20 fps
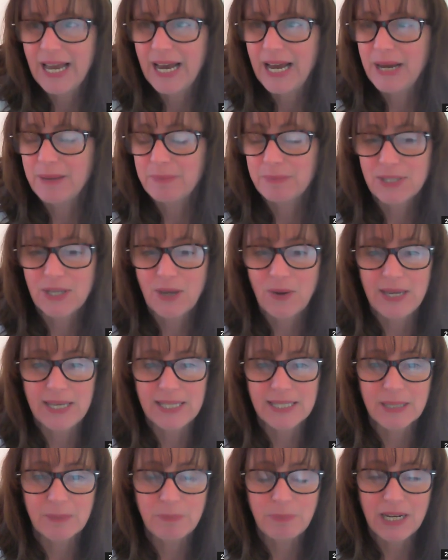So
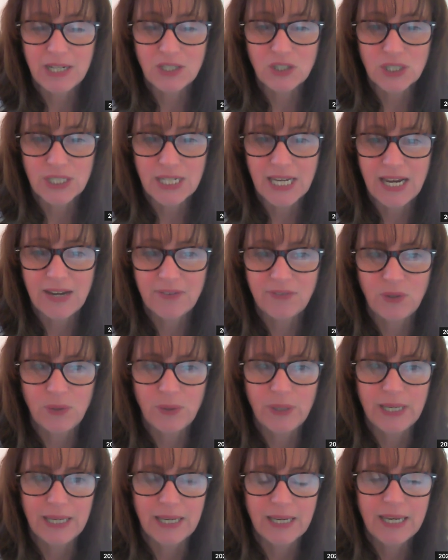it's a pleasure to have
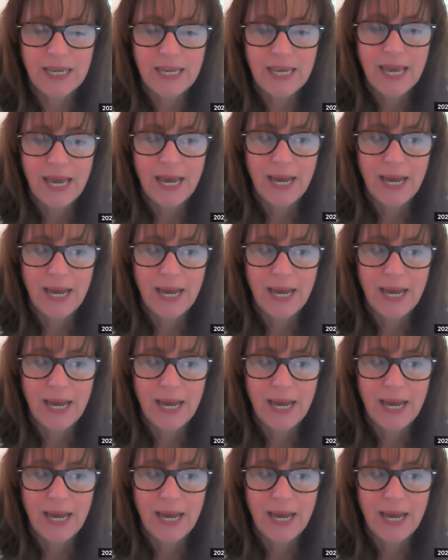you here.